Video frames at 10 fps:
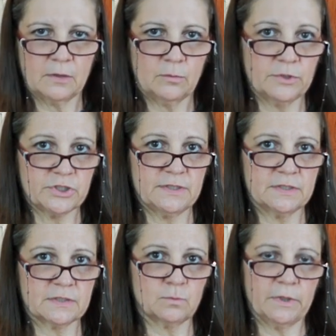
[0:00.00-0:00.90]
which
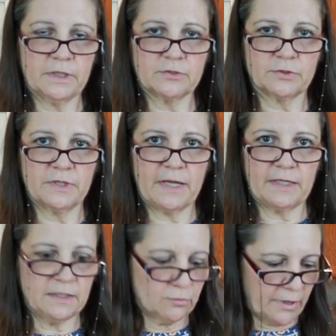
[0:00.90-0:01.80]
is
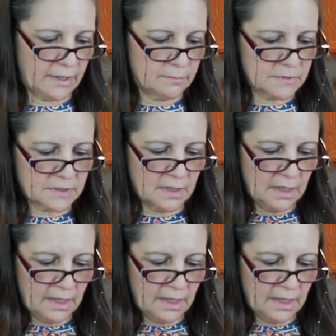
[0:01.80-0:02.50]
180 grams.